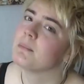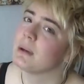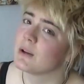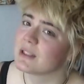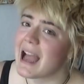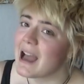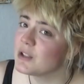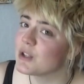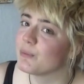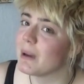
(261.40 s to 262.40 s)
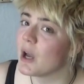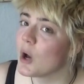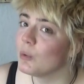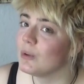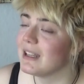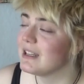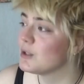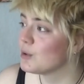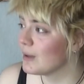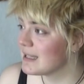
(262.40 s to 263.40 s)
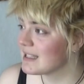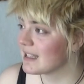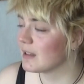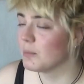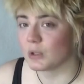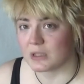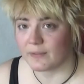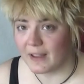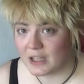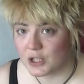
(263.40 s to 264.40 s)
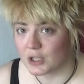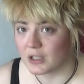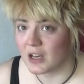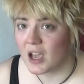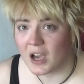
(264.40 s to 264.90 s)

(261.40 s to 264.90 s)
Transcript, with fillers: because out of my own intrinsical motivation,